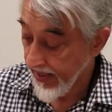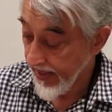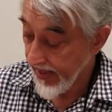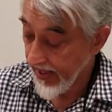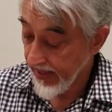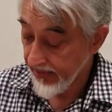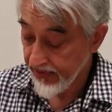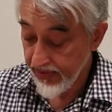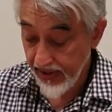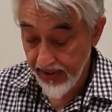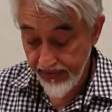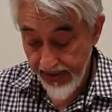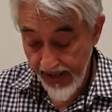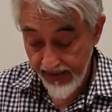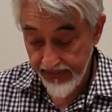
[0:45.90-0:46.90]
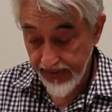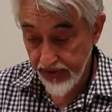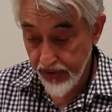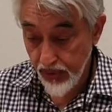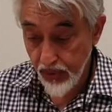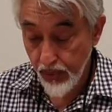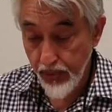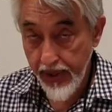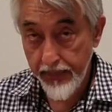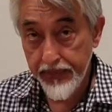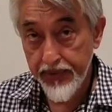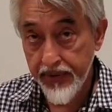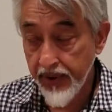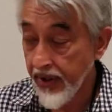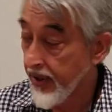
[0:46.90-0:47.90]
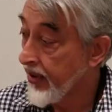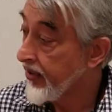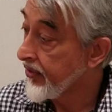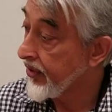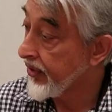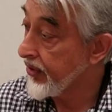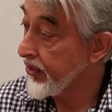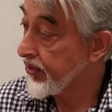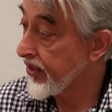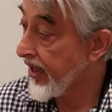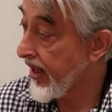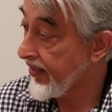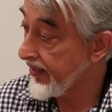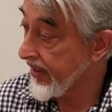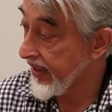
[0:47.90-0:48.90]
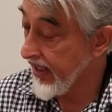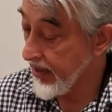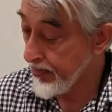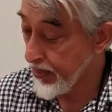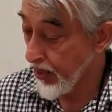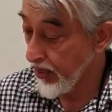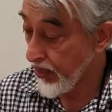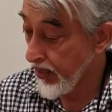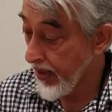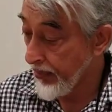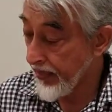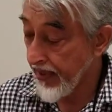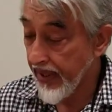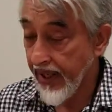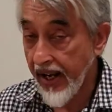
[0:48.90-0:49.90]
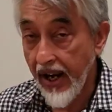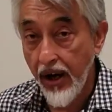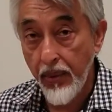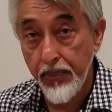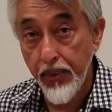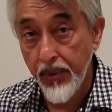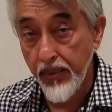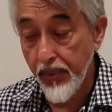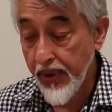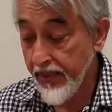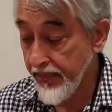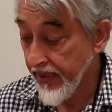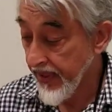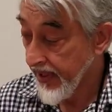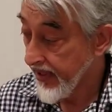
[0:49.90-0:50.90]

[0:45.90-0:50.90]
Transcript: instead of having two whips. So you used to have an input whip and an output whip.